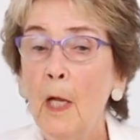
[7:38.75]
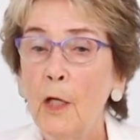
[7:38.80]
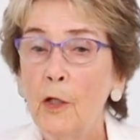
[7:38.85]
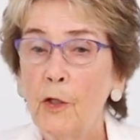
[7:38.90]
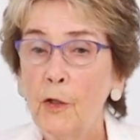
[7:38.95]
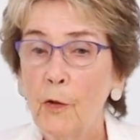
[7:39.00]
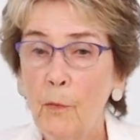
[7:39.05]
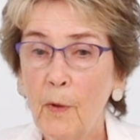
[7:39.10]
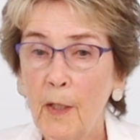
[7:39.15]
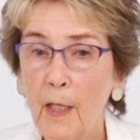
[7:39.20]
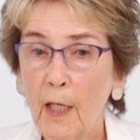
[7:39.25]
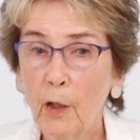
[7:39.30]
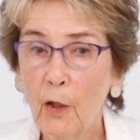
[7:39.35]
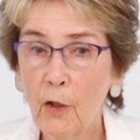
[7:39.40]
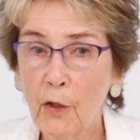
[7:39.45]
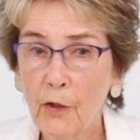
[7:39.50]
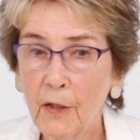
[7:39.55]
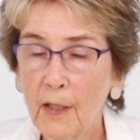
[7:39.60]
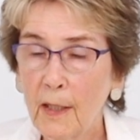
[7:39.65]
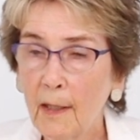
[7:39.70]
So when I
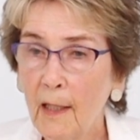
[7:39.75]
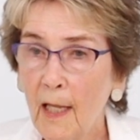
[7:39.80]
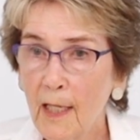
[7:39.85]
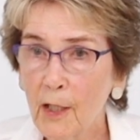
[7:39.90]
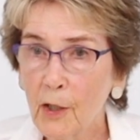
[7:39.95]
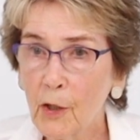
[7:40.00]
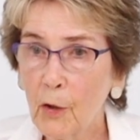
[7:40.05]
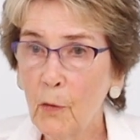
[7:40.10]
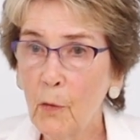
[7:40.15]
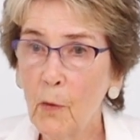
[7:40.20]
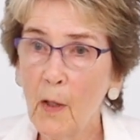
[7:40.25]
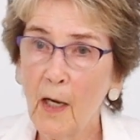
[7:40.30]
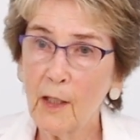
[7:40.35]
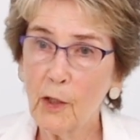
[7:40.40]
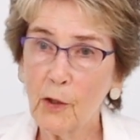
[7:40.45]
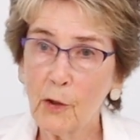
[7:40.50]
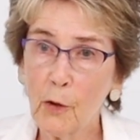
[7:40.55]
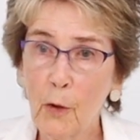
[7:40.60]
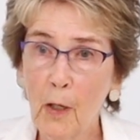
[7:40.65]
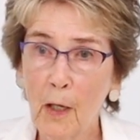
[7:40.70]
got to Glasgow, I
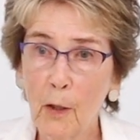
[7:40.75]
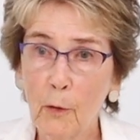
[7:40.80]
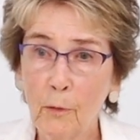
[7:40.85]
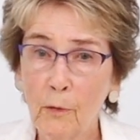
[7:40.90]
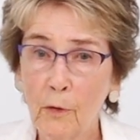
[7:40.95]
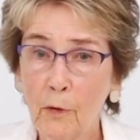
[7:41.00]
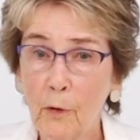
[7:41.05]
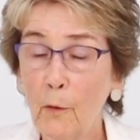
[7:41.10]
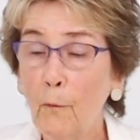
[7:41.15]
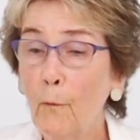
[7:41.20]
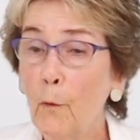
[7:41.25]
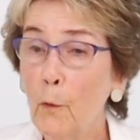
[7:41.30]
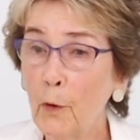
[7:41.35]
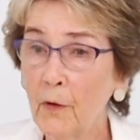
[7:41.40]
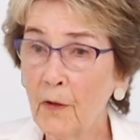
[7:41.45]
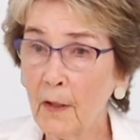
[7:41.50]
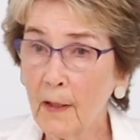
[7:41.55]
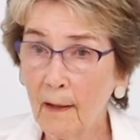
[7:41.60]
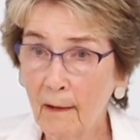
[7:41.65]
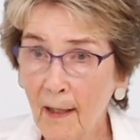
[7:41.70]
sought out the
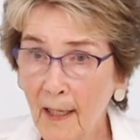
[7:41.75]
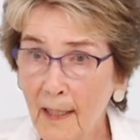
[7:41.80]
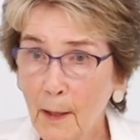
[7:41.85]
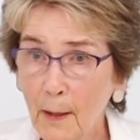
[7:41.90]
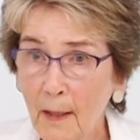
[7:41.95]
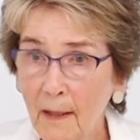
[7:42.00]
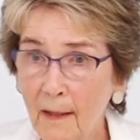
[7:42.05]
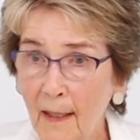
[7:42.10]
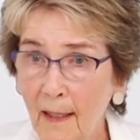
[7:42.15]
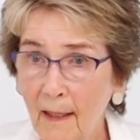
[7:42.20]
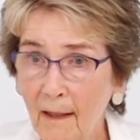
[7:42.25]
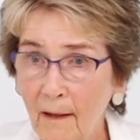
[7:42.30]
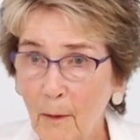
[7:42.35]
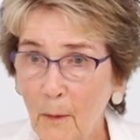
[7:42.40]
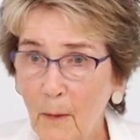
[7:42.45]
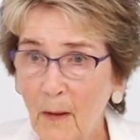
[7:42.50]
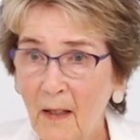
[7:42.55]
Forth and Clyde Canal,